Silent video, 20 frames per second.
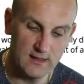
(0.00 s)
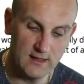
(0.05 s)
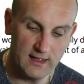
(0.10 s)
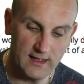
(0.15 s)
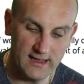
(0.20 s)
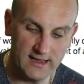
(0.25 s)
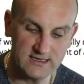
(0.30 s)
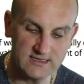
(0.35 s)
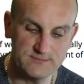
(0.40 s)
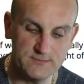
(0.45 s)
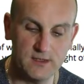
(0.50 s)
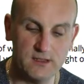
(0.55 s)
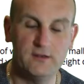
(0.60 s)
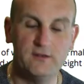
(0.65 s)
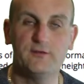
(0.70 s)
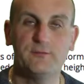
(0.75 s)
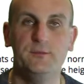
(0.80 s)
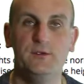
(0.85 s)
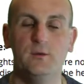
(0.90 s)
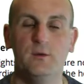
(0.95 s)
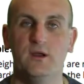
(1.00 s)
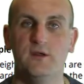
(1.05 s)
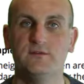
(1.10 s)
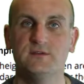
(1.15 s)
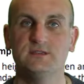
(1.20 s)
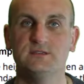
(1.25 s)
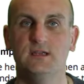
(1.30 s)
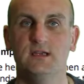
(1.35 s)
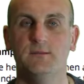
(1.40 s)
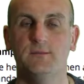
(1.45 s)
X minus mu over
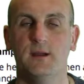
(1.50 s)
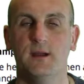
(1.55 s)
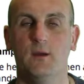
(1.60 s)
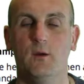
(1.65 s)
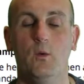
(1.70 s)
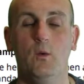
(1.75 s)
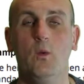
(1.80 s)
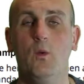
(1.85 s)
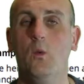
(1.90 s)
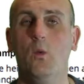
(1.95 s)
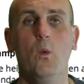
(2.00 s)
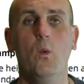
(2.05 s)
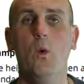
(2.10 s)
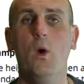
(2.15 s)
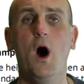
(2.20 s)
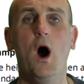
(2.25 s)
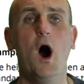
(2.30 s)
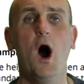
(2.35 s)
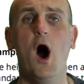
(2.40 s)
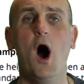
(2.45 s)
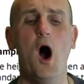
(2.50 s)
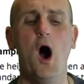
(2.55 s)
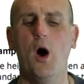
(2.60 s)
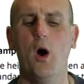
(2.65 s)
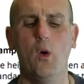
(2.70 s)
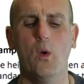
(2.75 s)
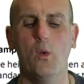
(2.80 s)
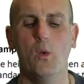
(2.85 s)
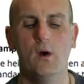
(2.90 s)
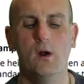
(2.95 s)
sigma.
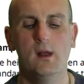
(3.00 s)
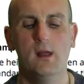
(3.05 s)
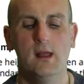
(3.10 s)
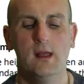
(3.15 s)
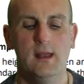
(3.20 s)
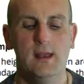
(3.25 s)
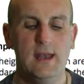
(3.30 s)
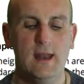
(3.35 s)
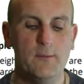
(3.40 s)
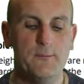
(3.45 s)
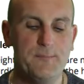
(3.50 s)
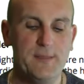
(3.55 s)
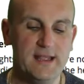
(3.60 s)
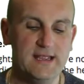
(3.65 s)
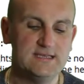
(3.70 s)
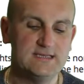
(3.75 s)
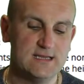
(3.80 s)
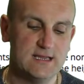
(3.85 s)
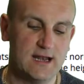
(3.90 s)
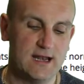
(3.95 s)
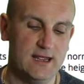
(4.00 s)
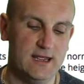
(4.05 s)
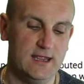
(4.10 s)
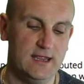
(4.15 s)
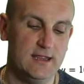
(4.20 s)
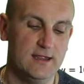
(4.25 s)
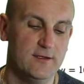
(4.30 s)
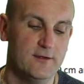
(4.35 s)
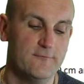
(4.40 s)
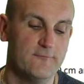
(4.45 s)
Whoa! Now,
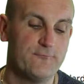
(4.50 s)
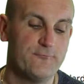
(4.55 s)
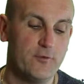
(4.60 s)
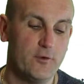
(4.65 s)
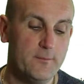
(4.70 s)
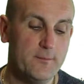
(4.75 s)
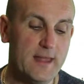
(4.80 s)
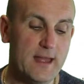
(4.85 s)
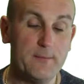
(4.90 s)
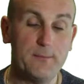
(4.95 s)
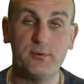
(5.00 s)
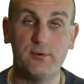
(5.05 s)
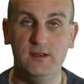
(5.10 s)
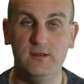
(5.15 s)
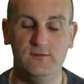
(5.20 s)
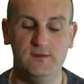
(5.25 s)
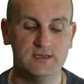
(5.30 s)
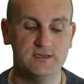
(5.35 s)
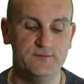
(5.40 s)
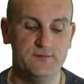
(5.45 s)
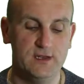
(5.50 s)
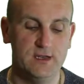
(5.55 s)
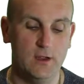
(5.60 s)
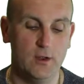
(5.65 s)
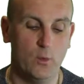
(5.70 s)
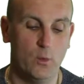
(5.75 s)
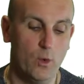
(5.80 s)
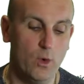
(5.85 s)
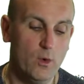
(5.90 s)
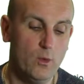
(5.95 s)
basically, from that previous video,
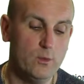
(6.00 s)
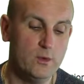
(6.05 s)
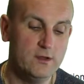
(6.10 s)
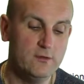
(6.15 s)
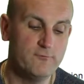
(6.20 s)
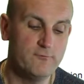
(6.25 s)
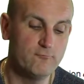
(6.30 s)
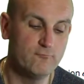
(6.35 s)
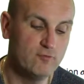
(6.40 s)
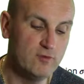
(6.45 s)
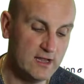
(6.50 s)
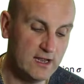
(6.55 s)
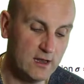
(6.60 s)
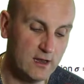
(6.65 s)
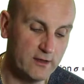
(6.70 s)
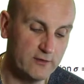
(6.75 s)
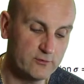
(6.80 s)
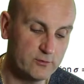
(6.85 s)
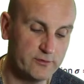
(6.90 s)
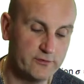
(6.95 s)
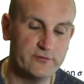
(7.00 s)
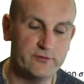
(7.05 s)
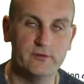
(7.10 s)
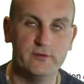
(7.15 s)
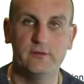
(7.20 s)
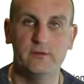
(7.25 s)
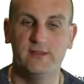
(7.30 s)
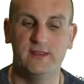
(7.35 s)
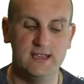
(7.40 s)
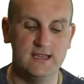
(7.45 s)
what we've realized was
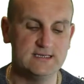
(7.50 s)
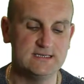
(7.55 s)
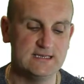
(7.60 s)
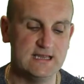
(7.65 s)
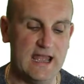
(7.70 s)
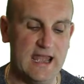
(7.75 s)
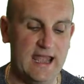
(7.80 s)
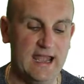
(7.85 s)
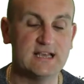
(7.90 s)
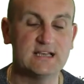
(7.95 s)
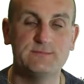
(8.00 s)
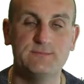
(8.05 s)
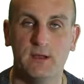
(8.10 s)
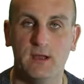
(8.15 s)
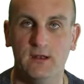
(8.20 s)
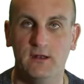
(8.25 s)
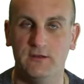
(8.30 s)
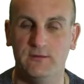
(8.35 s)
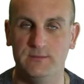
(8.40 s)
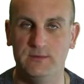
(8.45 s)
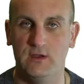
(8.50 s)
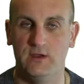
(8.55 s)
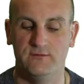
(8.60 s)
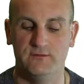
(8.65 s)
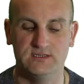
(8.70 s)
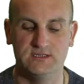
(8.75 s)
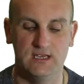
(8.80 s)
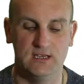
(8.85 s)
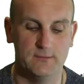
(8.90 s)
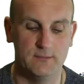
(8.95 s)
that this X minus mu over
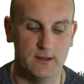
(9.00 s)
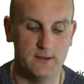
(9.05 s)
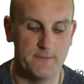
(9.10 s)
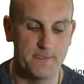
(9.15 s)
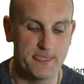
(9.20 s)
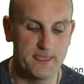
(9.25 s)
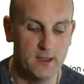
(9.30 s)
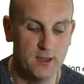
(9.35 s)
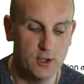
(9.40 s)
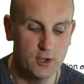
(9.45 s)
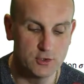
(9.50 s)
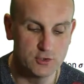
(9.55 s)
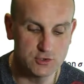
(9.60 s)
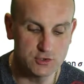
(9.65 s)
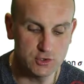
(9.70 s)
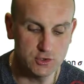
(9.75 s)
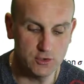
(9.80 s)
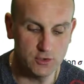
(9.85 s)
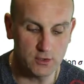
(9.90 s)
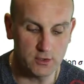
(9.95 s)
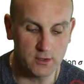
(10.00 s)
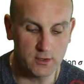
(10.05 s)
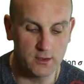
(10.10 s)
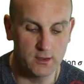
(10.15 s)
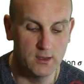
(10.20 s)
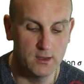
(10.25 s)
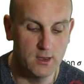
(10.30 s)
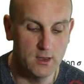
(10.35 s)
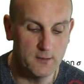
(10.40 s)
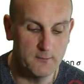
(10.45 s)
sigma took
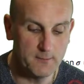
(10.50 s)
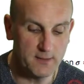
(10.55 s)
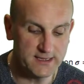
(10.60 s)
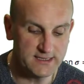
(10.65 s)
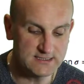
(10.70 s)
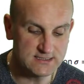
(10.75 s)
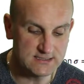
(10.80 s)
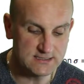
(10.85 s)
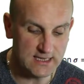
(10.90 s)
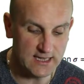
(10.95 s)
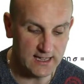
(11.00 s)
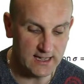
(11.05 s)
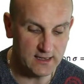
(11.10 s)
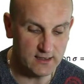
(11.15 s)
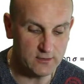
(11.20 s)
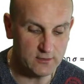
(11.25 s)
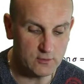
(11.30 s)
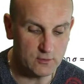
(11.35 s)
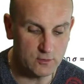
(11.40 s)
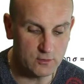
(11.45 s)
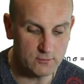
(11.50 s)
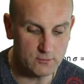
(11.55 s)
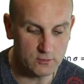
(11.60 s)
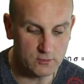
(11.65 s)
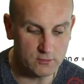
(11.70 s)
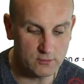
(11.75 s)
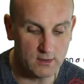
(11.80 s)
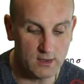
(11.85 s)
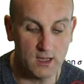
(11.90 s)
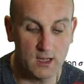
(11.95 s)
my standard normal
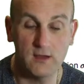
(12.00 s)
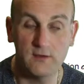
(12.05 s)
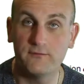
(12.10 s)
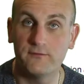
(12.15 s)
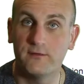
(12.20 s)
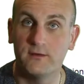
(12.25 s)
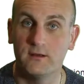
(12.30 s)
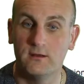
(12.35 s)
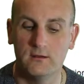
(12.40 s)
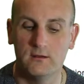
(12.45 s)
graph